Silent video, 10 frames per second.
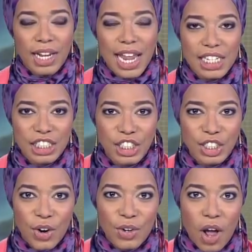example. I'd like to
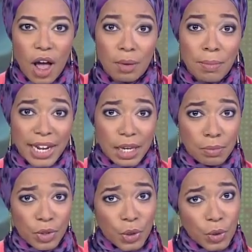start on my
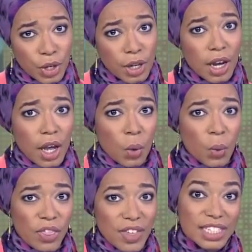computer
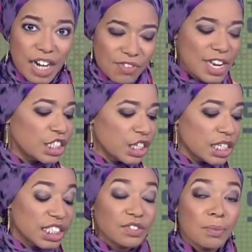with a
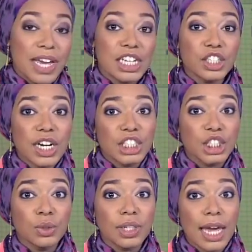definition. This is from the
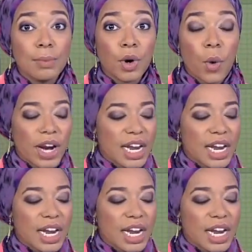International Labor